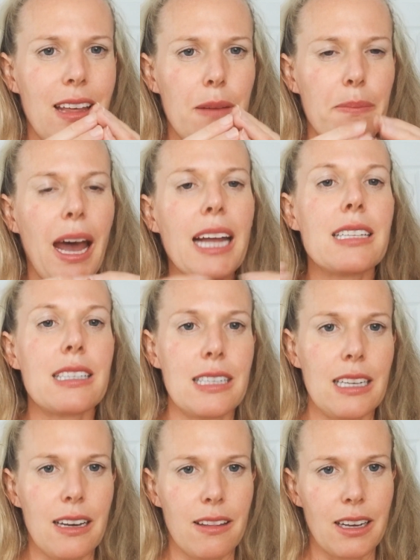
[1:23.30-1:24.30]

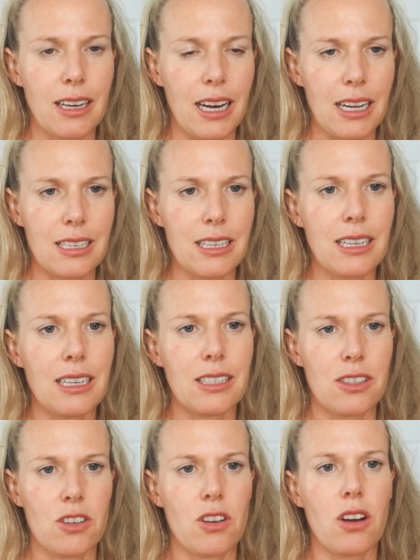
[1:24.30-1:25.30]
patency of the gut
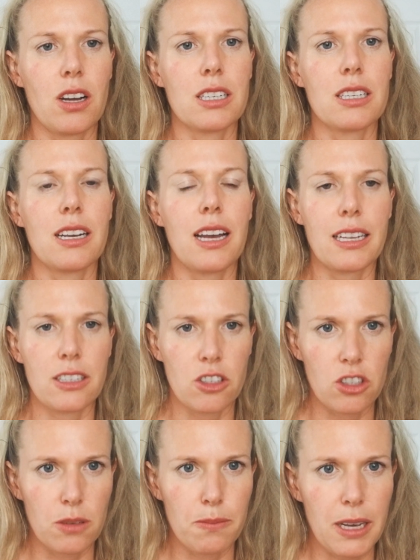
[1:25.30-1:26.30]
is not as it
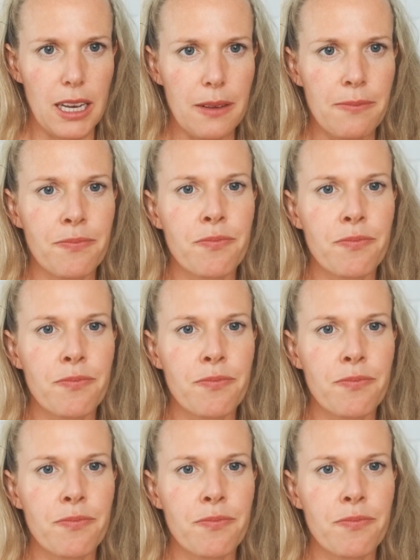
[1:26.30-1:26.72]
should be.